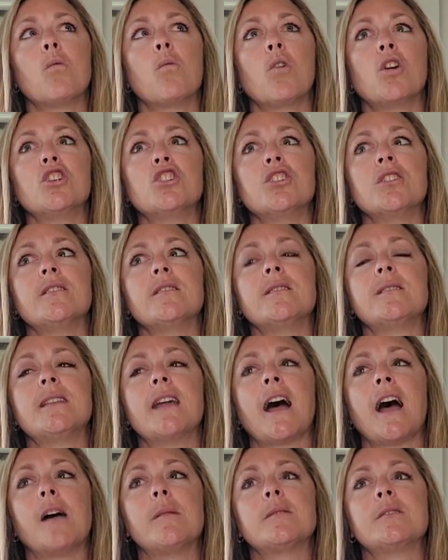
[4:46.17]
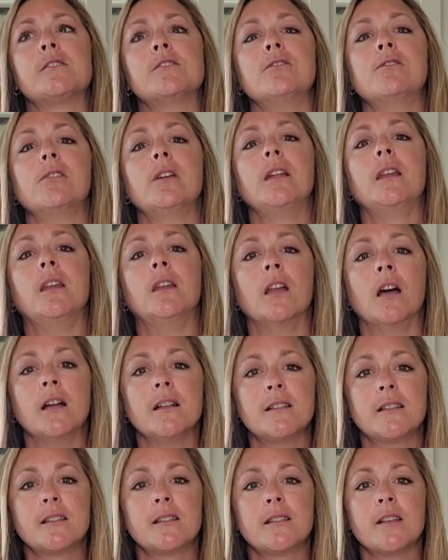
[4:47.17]
were just absolutely
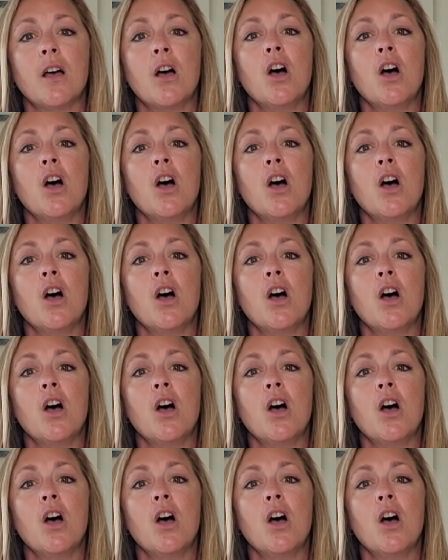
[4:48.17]
nuts.